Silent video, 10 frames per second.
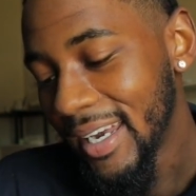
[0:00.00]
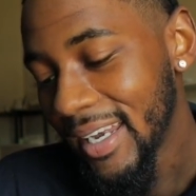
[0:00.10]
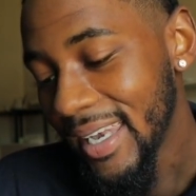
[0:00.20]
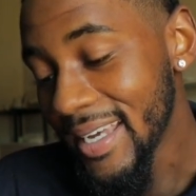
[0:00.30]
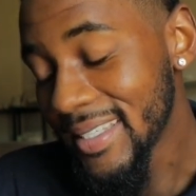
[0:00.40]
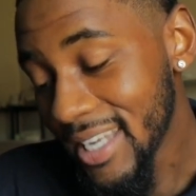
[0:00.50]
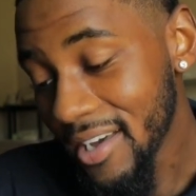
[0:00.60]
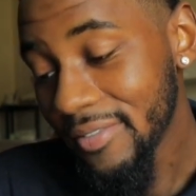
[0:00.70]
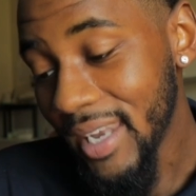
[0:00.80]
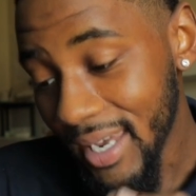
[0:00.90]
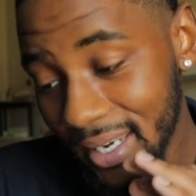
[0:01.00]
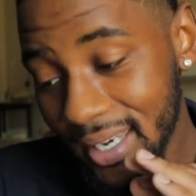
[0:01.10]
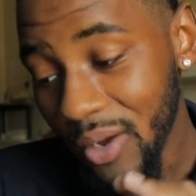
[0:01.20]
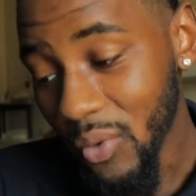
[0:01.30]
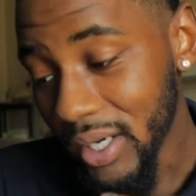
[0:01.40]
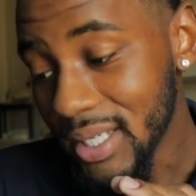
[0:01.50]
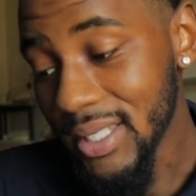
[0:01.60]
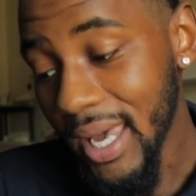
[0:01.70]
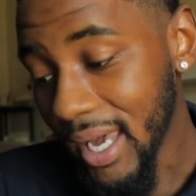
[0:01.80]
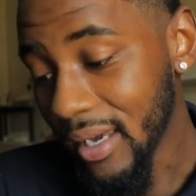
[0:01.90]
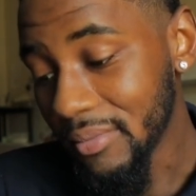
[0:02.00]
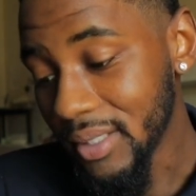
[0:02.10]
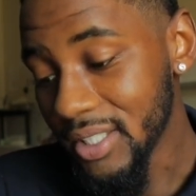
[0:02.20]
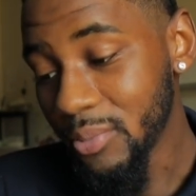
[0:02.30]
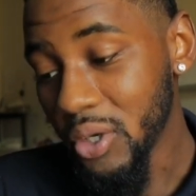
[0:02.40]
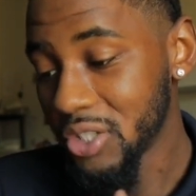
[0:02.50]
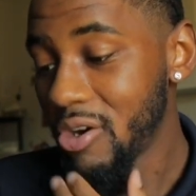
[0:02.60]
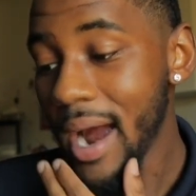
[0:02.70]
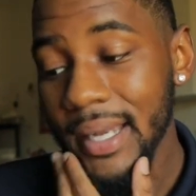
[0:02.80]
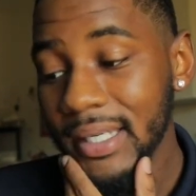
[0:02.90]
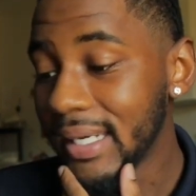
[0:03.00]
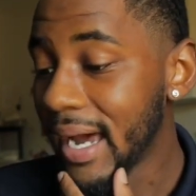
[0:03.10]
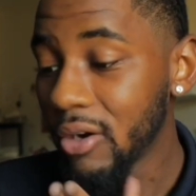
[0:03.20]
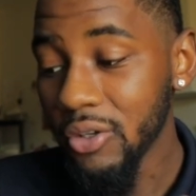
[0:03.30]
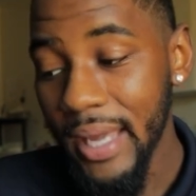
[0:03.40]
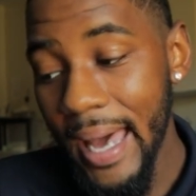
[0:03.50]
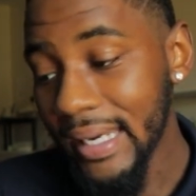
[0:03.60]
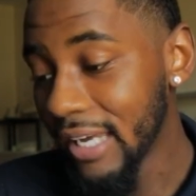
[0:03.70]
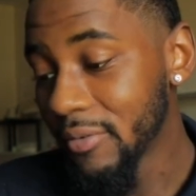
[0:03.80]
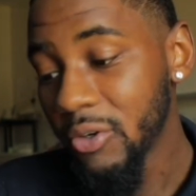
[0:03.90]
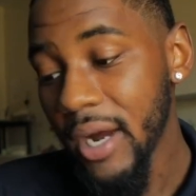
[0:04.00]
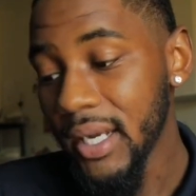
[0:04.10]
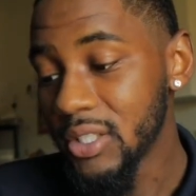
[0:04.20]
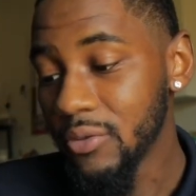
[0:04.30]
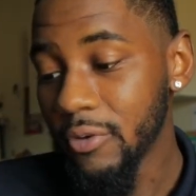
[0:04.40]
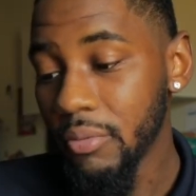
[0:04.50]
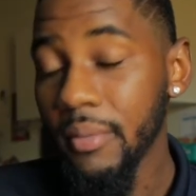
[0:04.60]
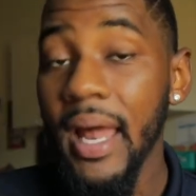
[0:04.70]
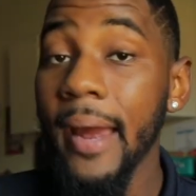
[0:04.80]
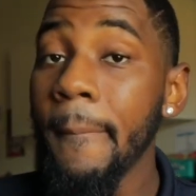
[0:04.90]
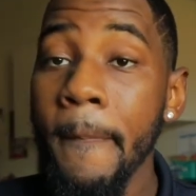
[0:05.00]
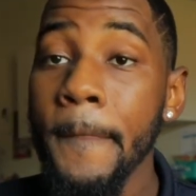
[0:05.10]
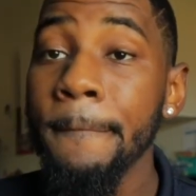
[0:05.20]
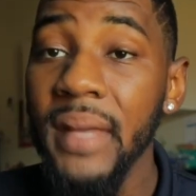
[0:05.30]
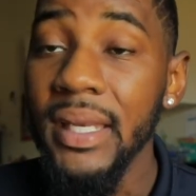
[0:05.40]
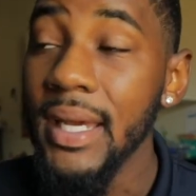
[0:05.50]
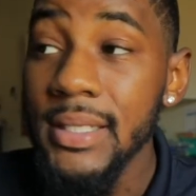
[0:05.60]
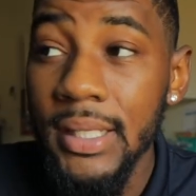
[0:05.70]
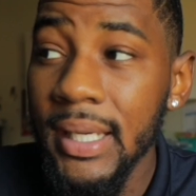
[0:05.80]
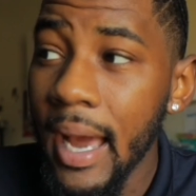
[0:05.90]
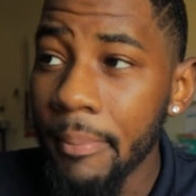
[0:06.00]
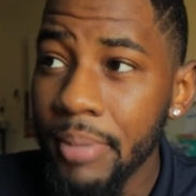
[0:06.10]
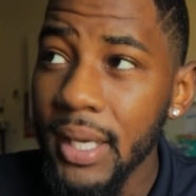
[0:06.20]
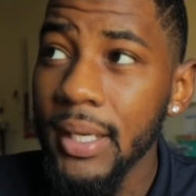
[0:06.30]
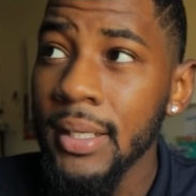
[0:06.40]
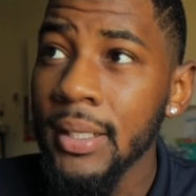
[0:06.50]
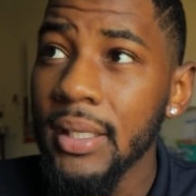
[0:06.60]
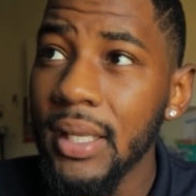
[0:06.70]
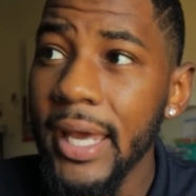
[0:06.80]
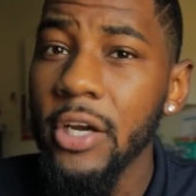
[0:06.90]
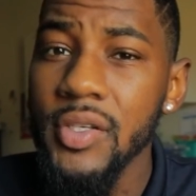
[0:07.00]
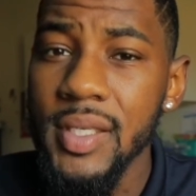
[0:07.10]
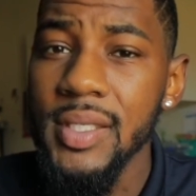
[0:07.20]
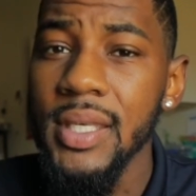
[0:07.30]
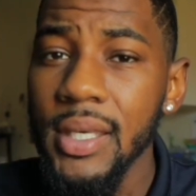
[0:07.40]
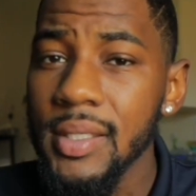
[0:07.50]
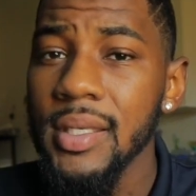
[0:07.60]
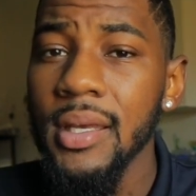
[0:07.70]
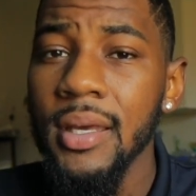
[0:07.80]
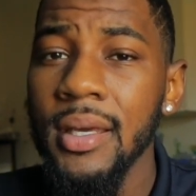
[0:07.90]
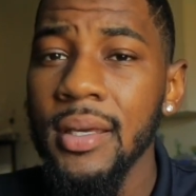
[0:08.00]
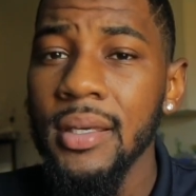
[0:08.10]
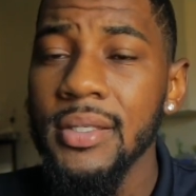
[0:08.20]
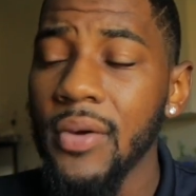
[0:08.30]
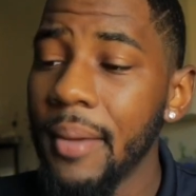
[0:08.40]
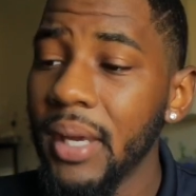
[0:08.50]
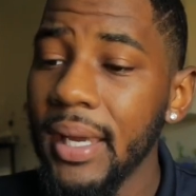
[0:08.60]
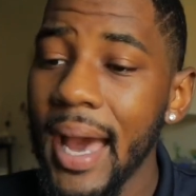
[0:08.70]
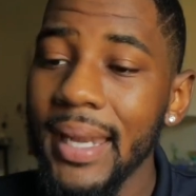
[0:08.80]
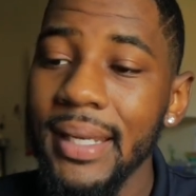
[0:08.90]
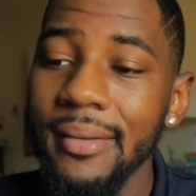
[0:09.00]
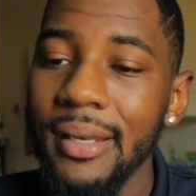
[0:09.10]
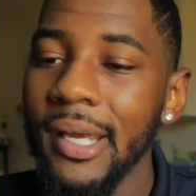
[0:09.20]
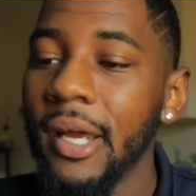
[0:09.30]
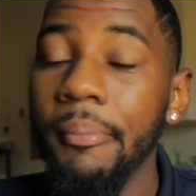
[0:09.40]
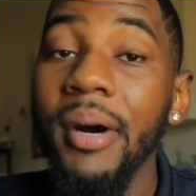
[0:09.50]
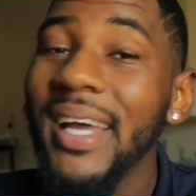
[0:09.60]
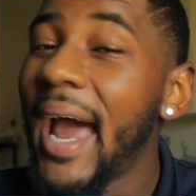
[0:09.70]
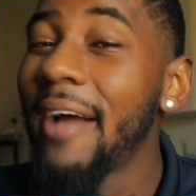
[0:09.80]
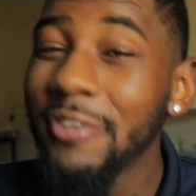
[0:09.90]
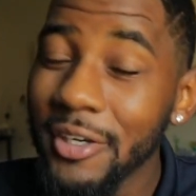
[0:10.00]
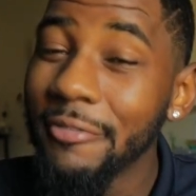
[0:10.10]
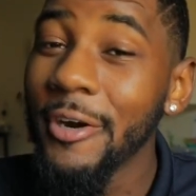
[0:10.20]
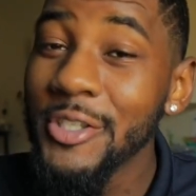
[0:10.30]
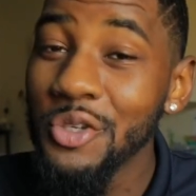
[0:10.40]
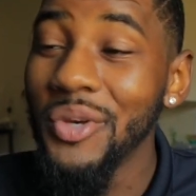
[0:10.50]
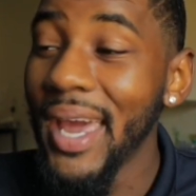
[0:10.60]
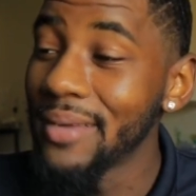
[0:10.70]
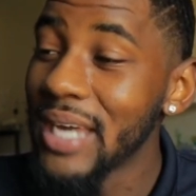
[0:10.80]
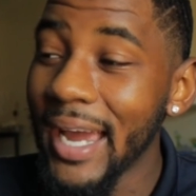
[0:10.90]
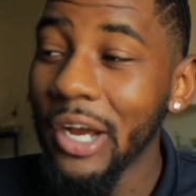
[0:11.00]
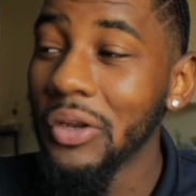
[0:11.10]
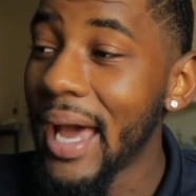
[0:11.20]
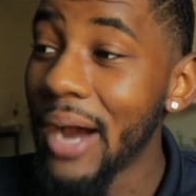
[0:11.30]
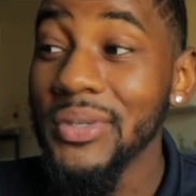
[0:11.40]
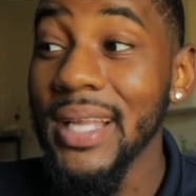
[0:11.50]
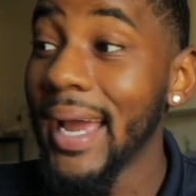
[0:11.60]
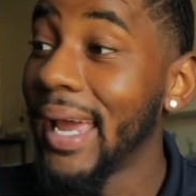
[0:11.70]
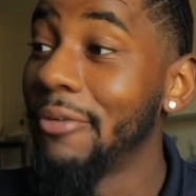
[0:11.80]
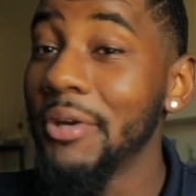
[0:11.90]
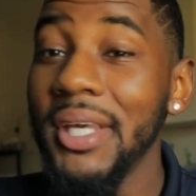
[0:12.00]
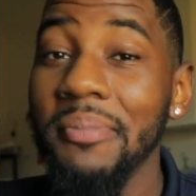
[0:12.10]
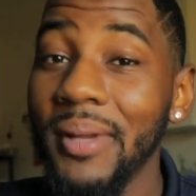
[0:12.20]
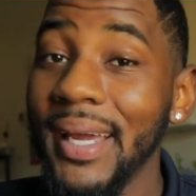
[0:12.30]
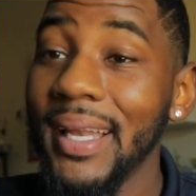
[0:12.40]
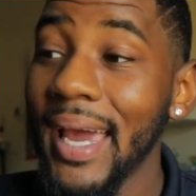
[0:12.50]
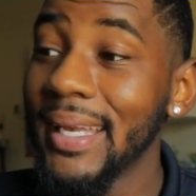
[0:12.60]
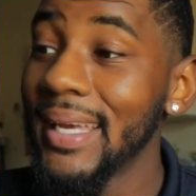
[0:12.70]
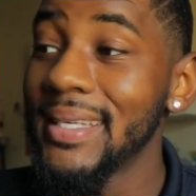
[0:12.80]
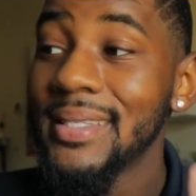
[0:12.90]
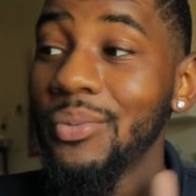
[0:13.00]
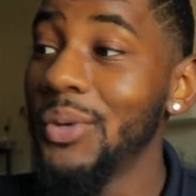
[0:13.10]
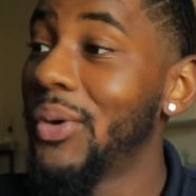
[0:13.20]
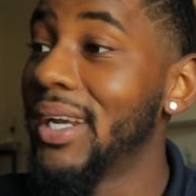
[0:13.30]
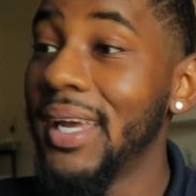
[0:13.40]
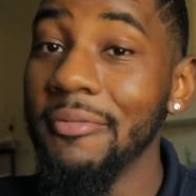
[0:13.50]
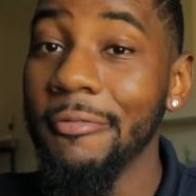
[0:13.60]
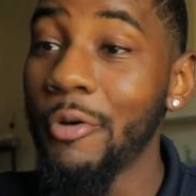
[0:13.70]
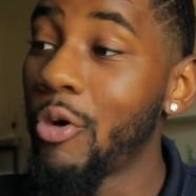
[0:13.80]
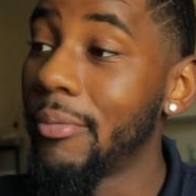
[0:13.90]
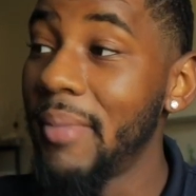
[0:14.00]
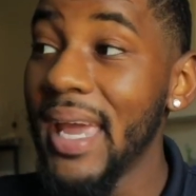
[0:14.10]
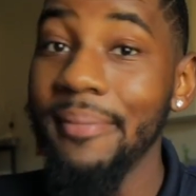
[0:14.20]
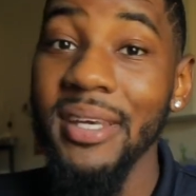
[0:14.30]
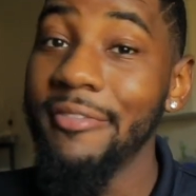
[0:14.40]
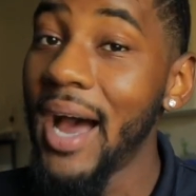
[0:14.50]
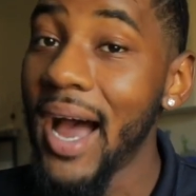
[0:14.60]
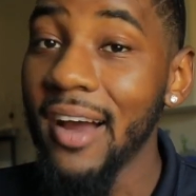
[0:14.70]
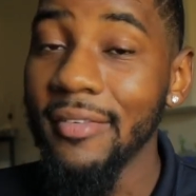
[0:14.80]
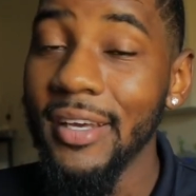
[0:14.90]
that's tough that they won this game. These boys grinded it out. You got to give them credit, you feel me? Like, initially, I picked the Lakers in 6. So, I mean, I didn't. But after the first 2 games, I ain't gonna lie, I was like, hey, if we keep playing like this, we winning it in 4, maybe 5.